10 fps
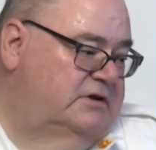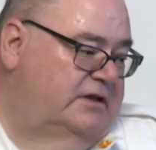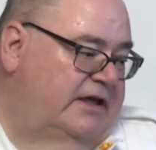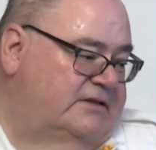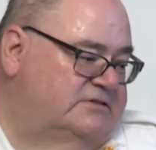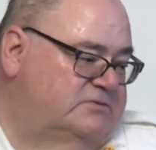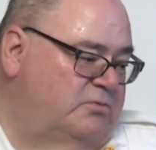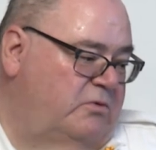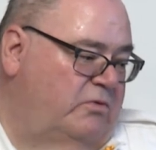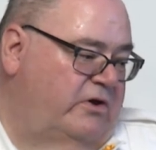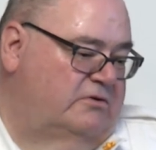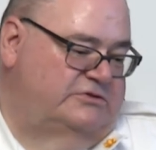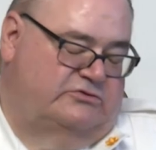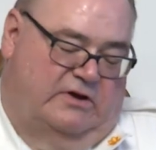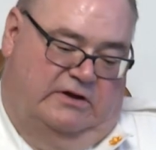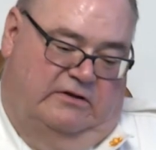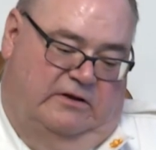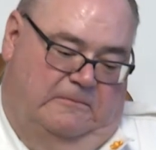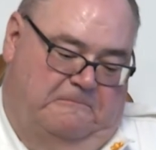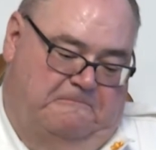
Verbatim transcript: And that's what we always try to do.